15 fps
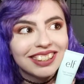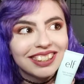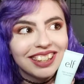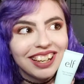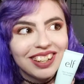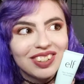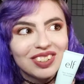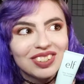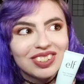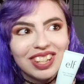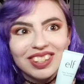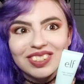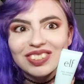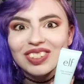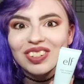I
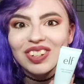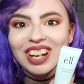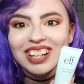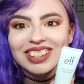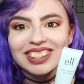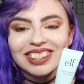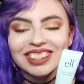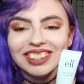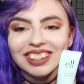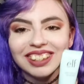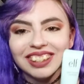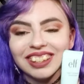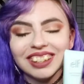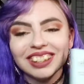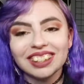don't know how to,
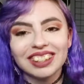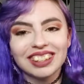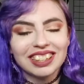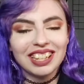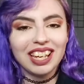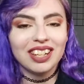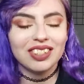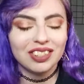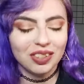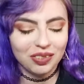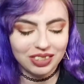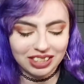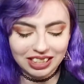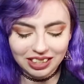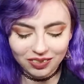I don't know what
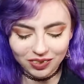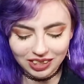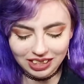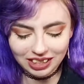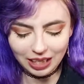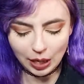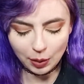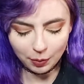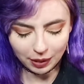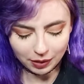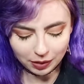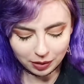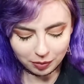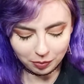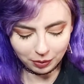to even say about
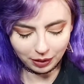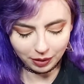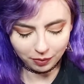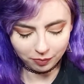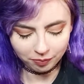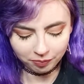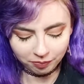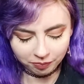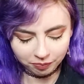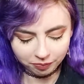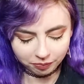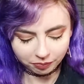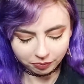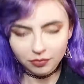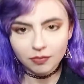it, but
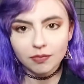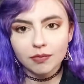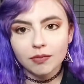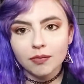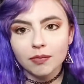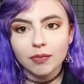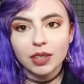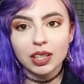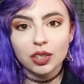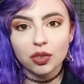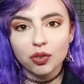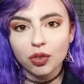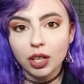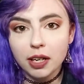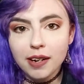it's
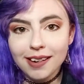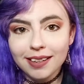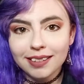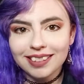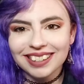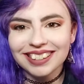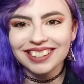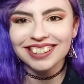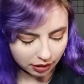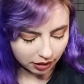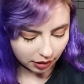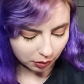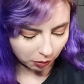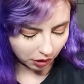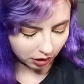great. This
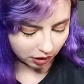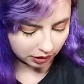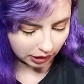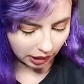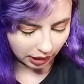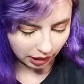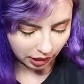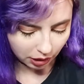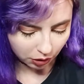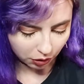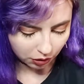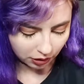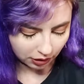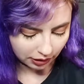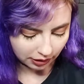next product I
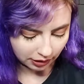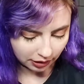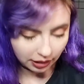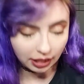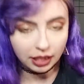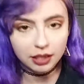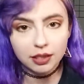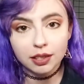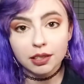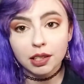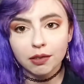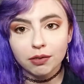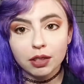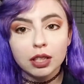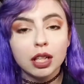actually today
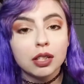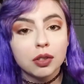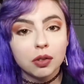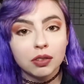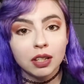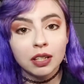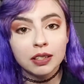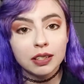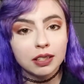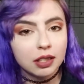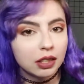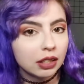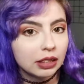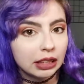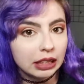discovered I don't
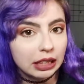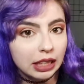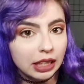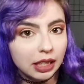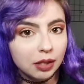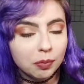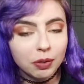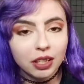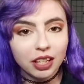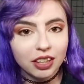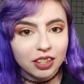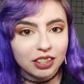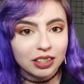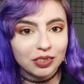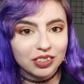necessarily need, but I
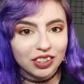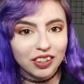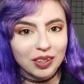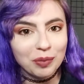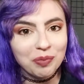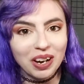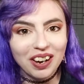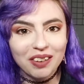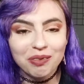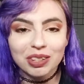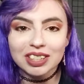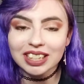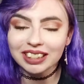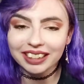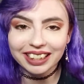thought I would talk about how much
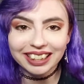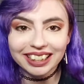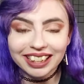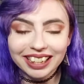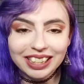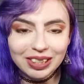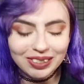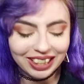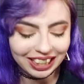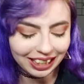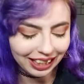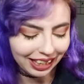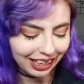I like it anyway,